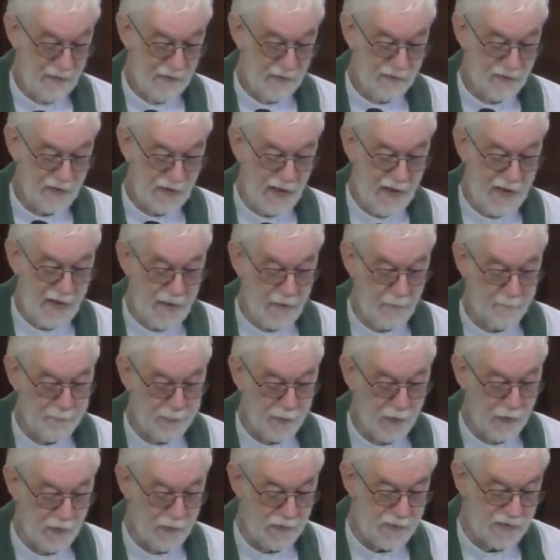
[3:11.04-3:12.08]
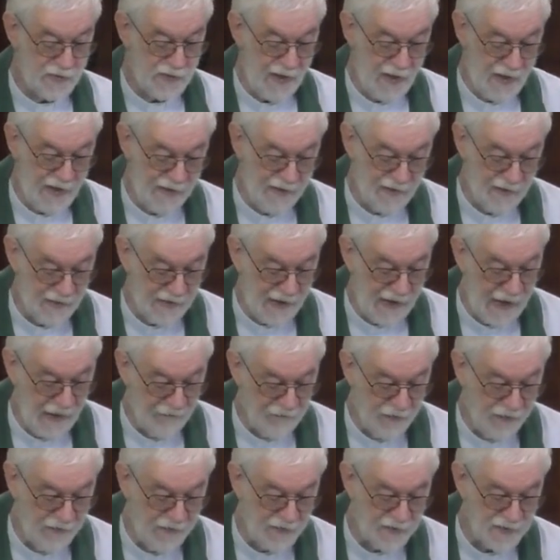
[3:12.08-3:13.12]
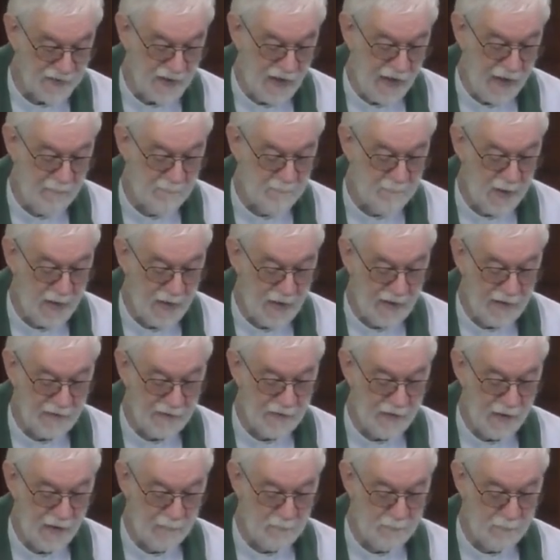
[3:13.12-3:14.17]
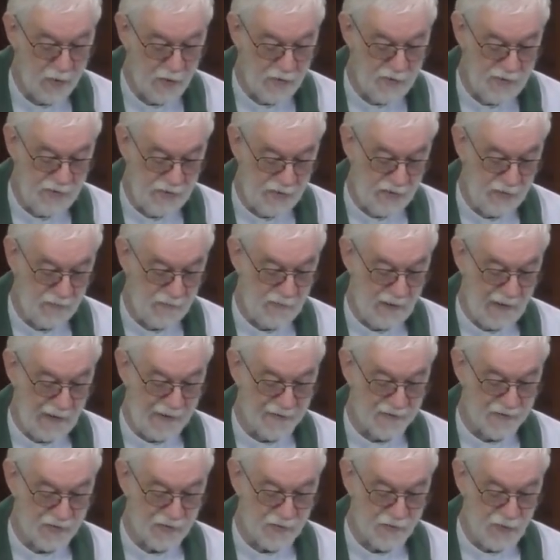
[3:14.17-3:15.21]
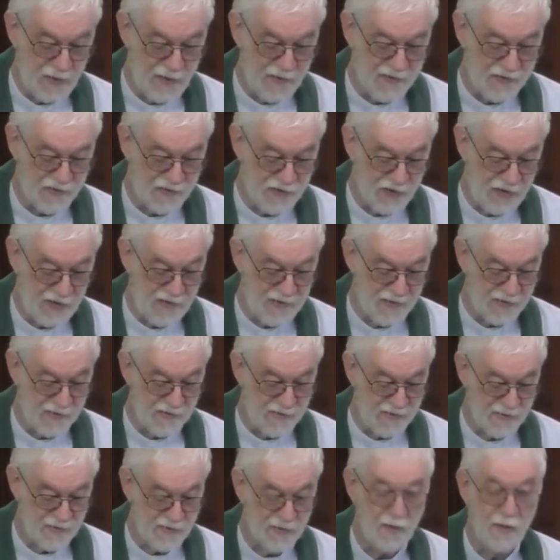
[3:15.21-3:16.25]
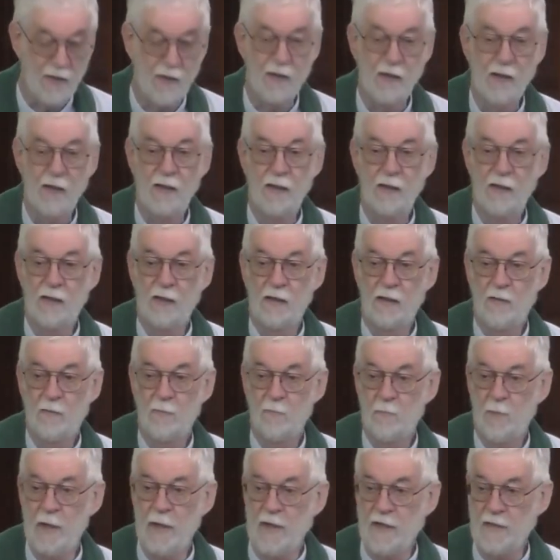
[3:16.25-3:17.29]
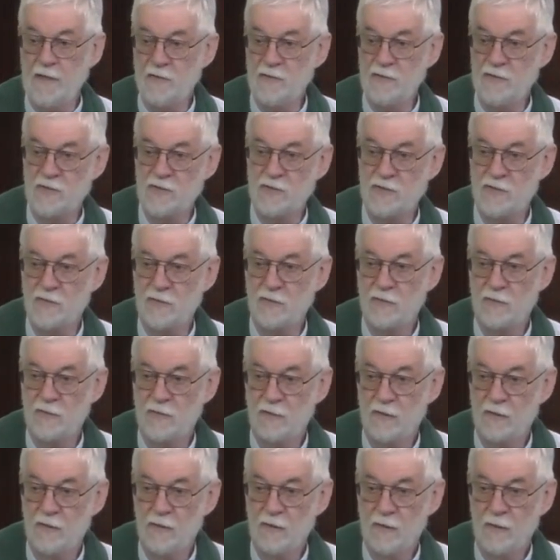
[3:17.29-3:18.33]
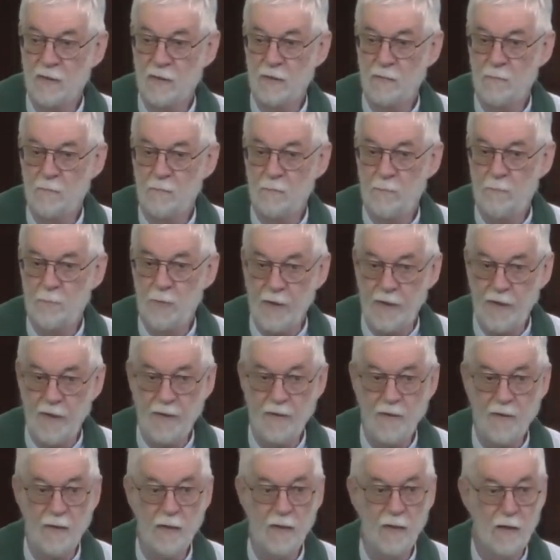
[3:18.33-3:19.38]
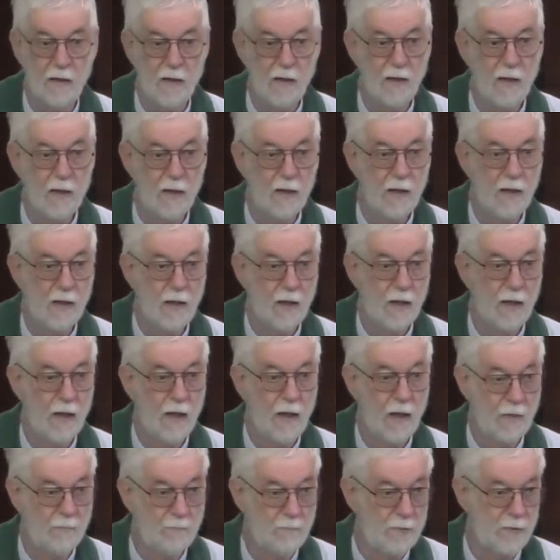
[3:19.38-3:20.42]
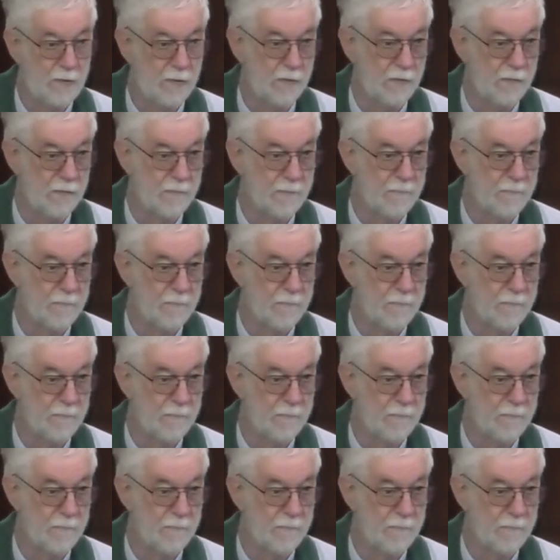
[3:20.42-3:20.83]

to hear Paul say that having the same mind among you as Christ Jesus means being humble.